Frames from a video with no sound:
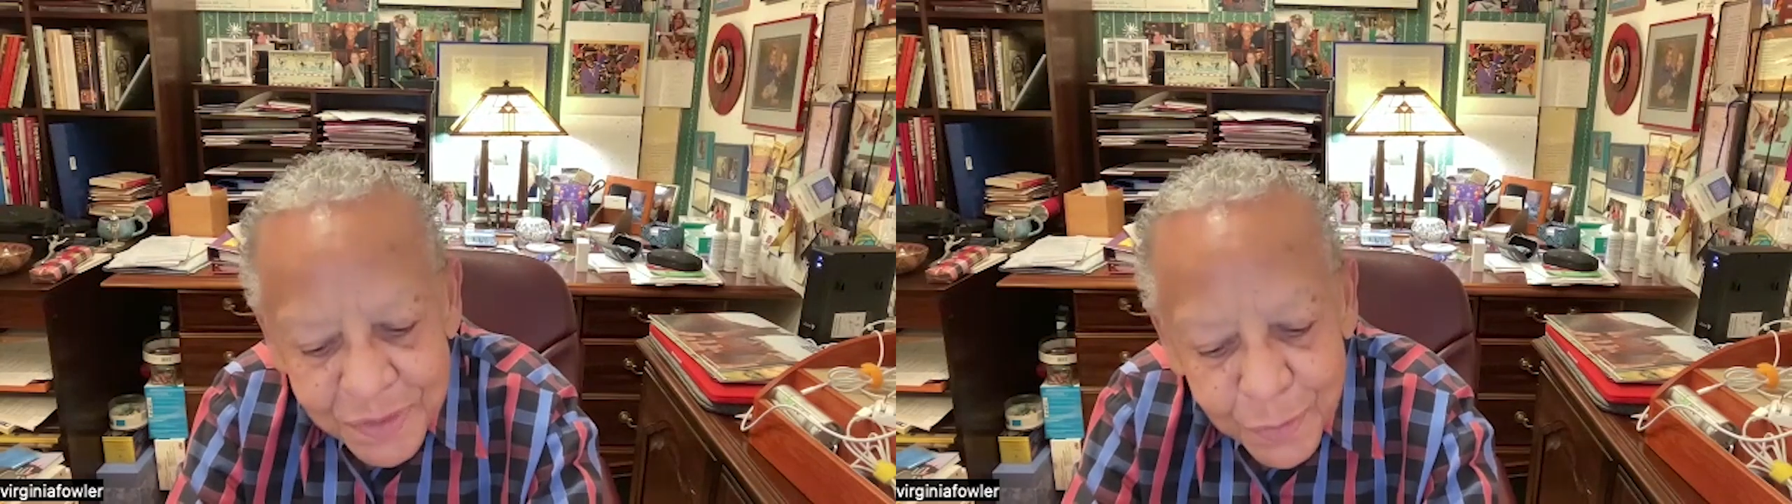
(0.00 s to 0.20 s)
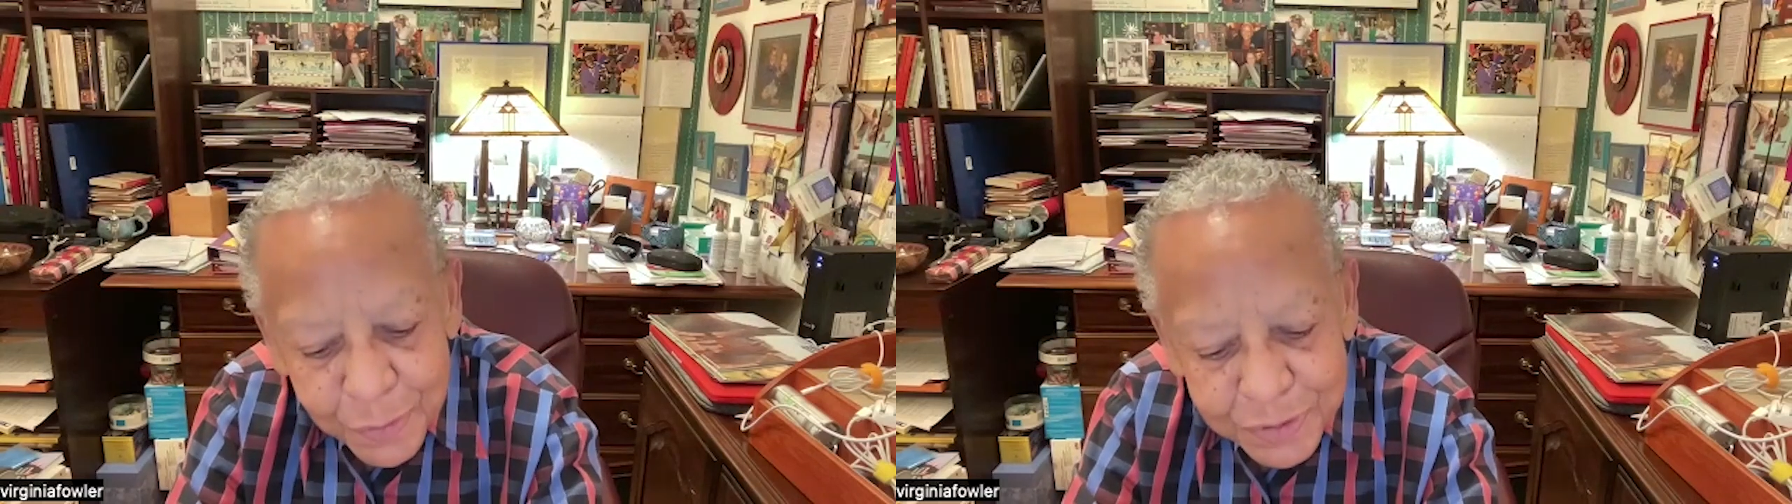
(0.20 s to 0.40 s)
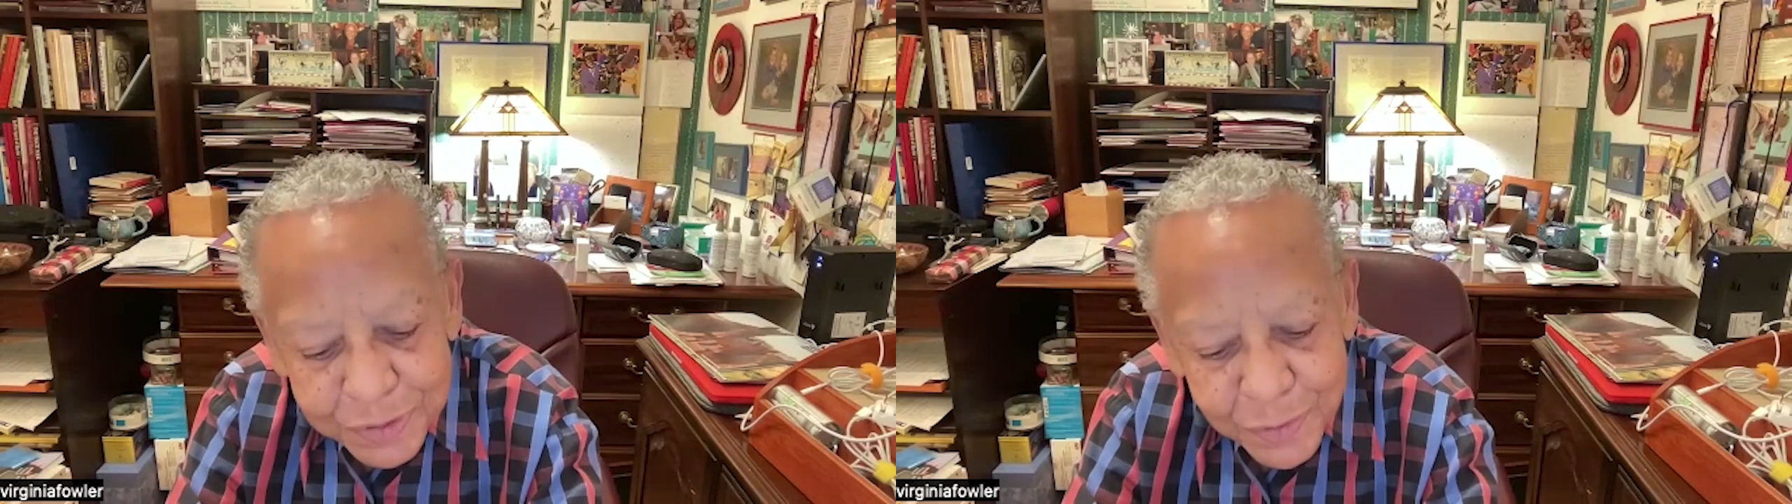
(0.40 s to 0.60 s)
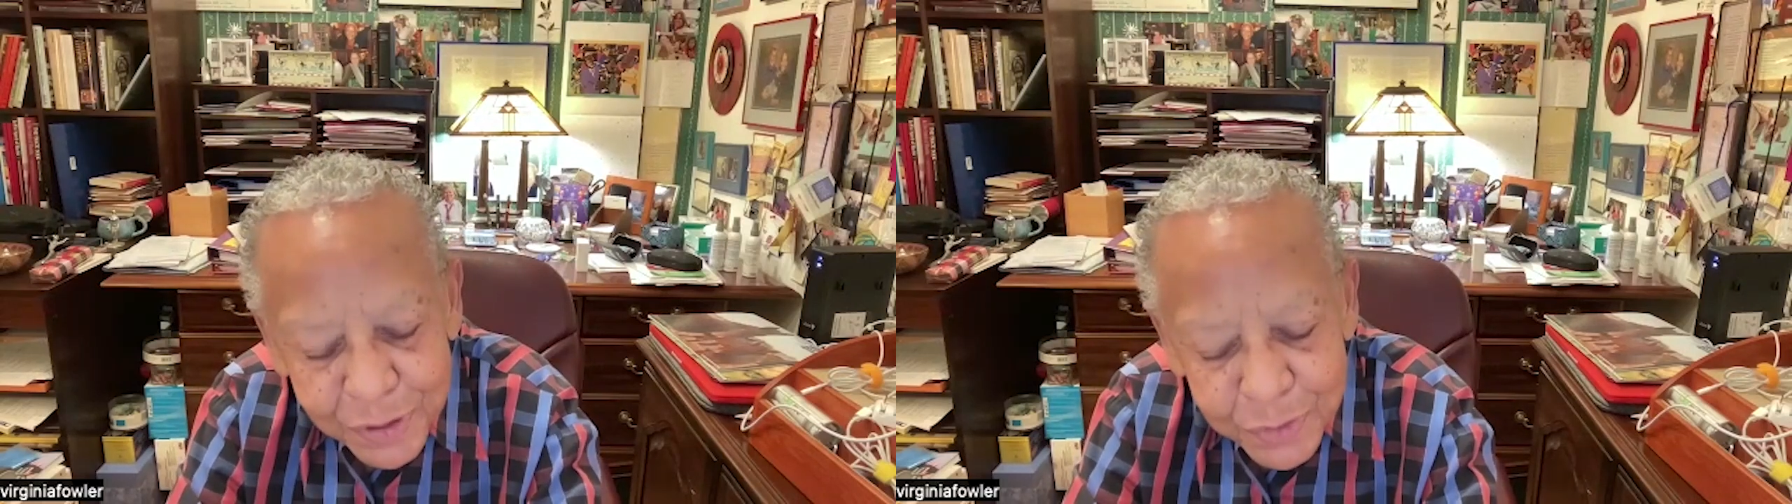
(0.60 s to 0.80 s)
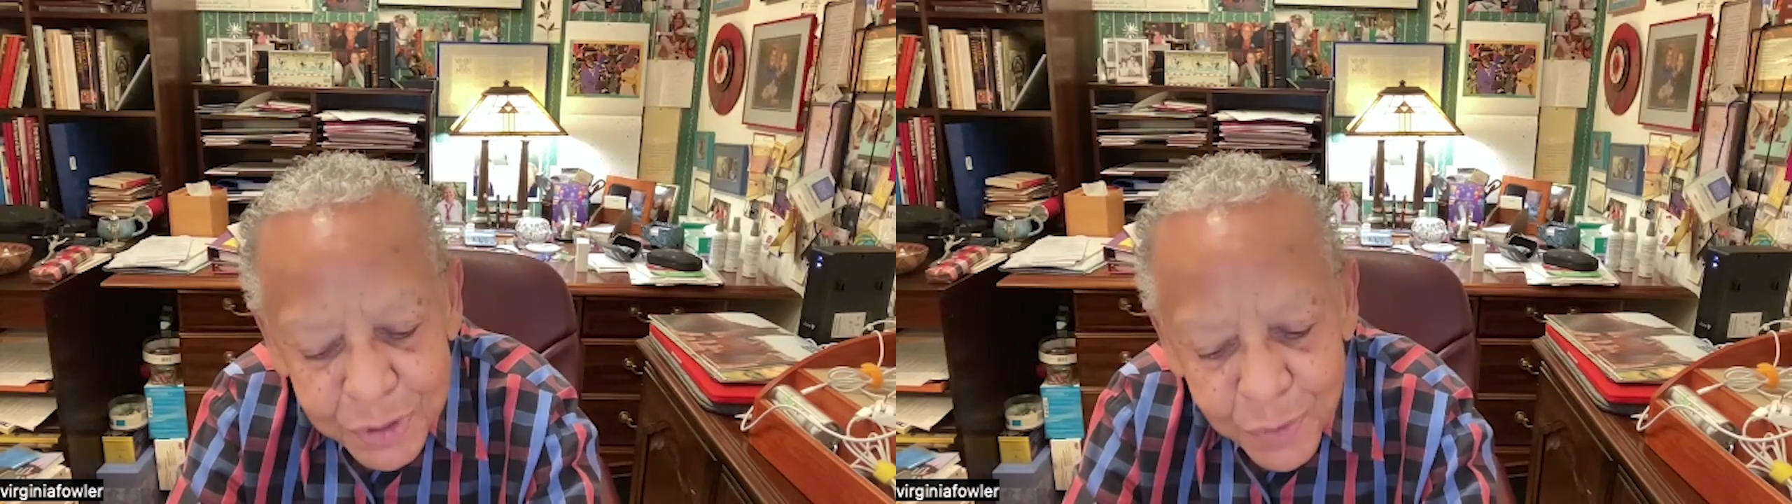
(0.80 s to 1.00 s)

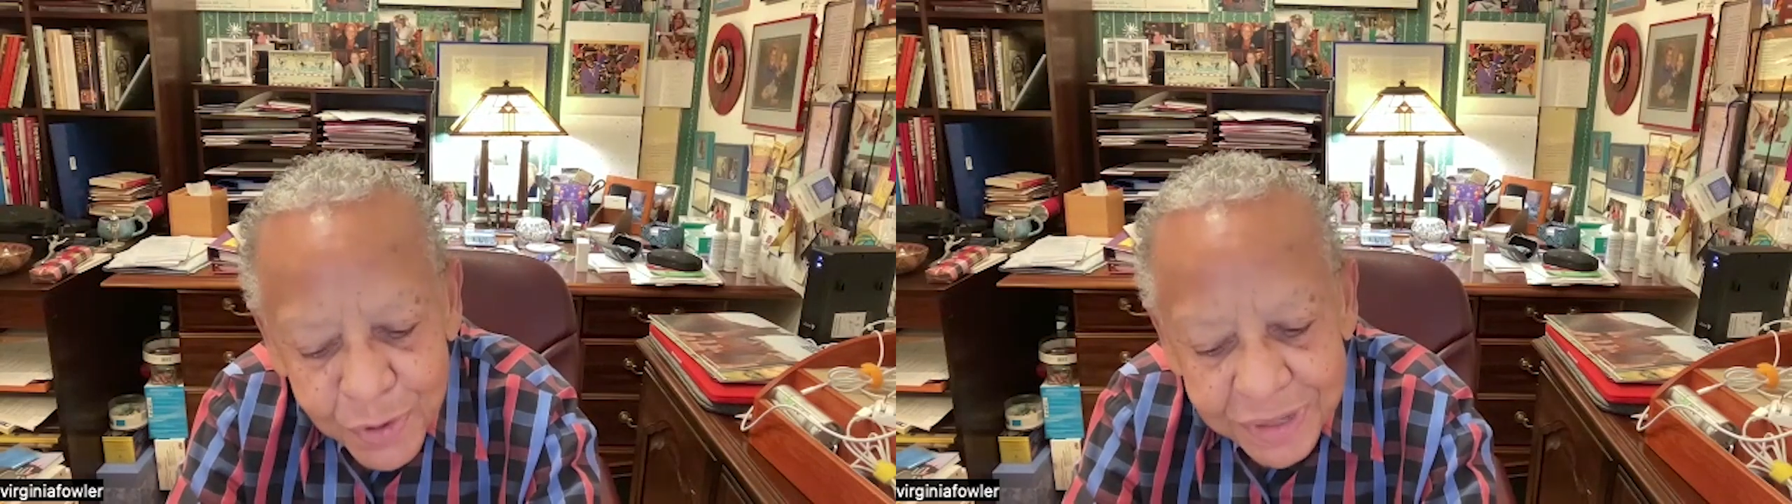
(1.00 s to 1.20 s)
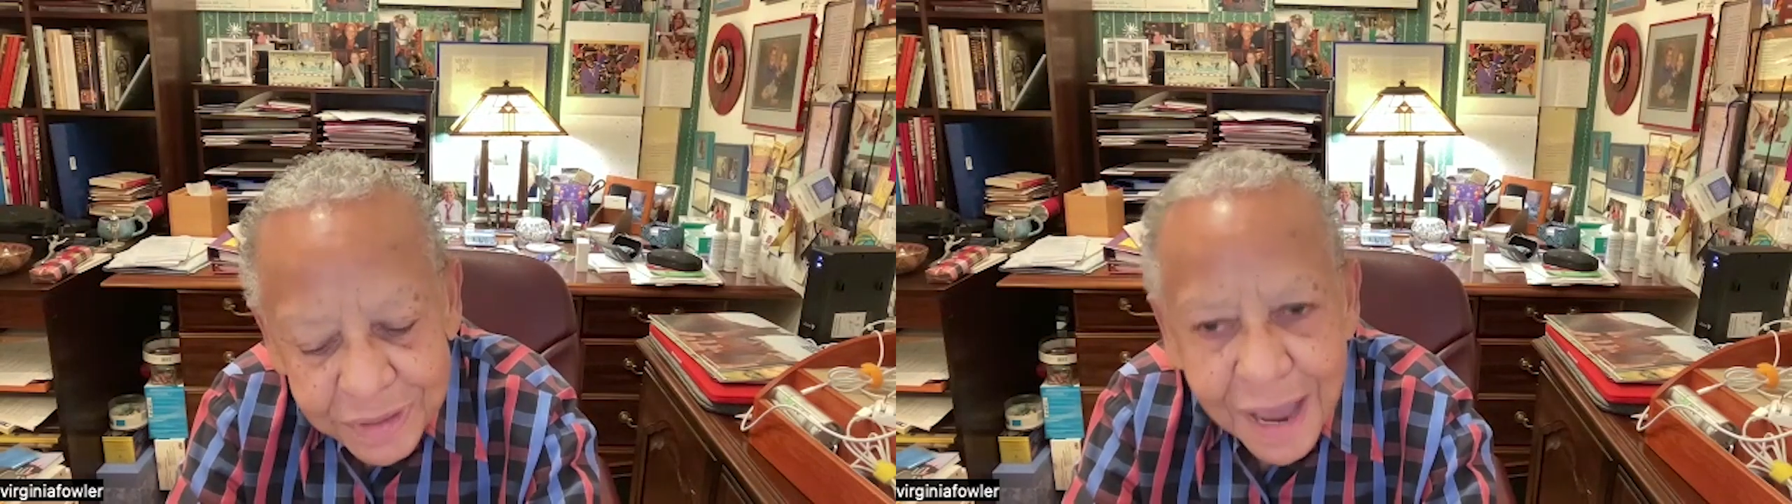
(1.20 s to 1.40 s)
what we wanted